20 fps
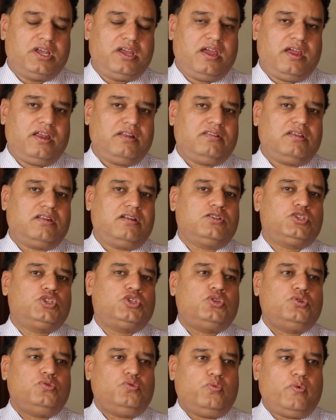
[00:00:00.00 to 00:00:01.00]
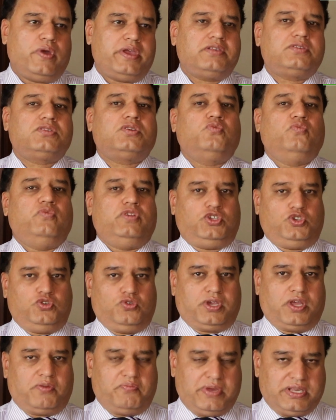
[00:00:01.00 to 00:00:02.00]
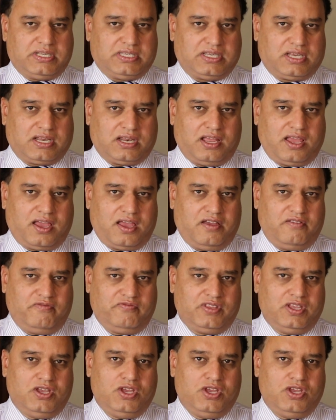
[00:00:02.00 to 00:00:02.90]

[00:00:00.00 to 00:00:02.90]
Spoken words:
And there are two ways in which you can basically have.